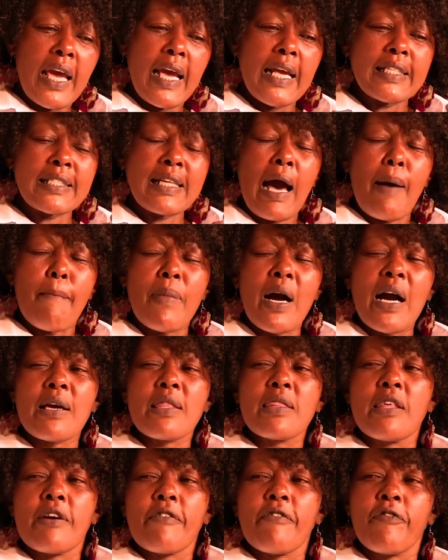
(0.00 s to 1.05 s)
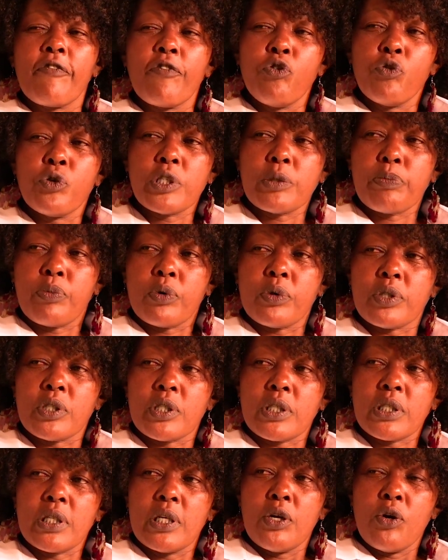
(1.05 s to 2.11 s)
it's among the few
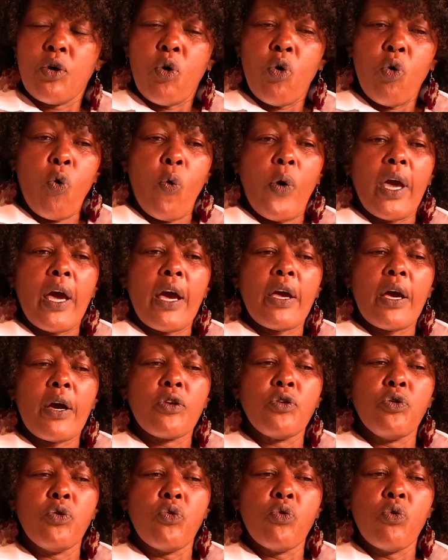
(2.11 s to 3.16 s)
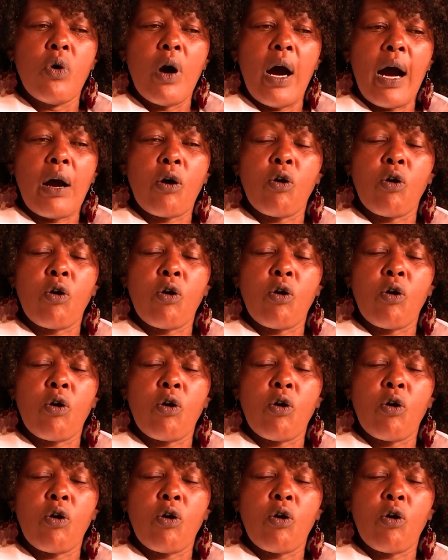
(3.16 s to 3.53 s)
sports where you are